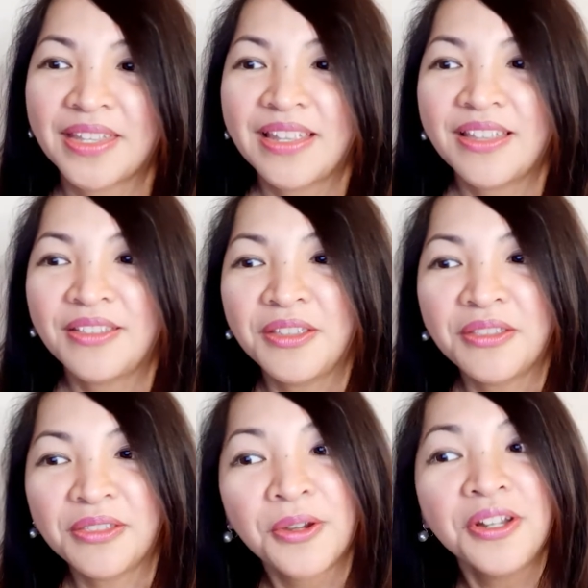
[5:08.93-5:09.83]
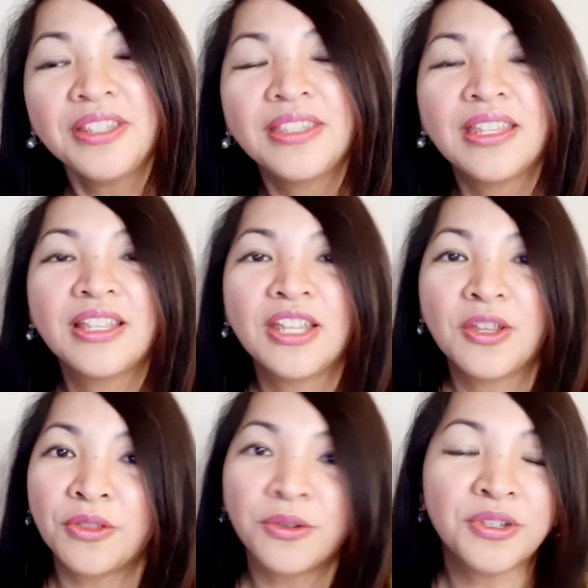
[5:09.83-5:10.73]
The third,
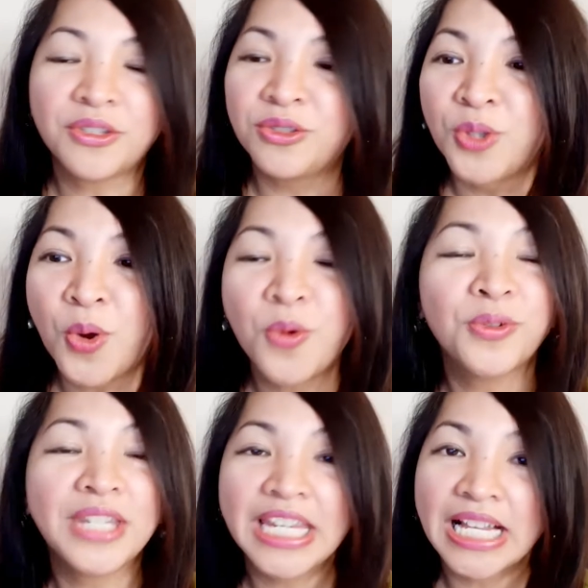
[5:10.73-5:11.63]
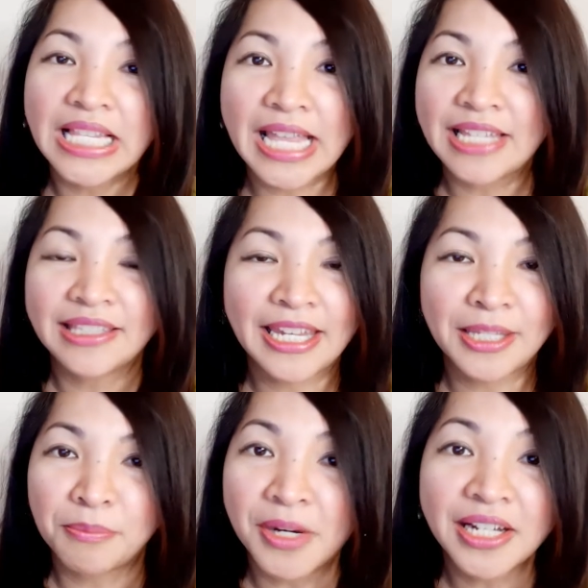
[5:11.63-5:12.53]
there is no real estate
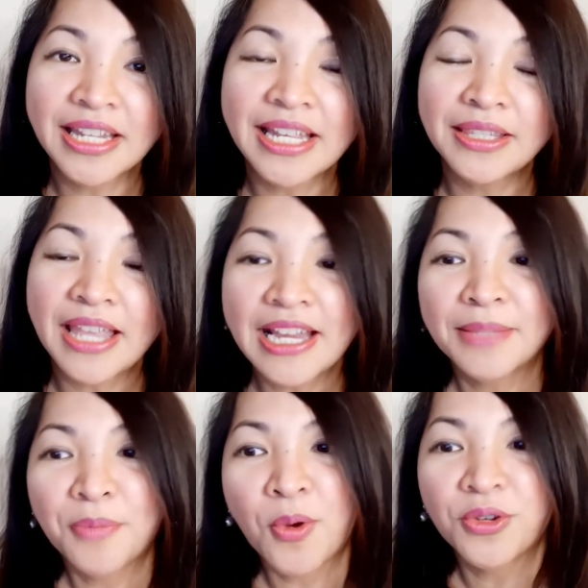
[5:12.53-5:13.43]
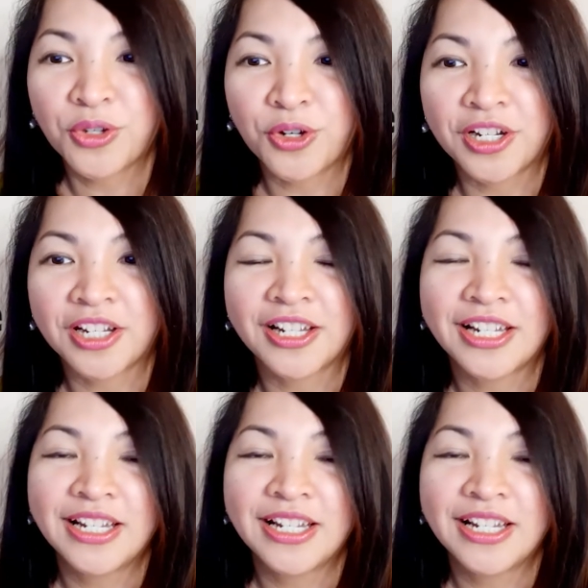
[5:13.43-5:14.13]
market exposure.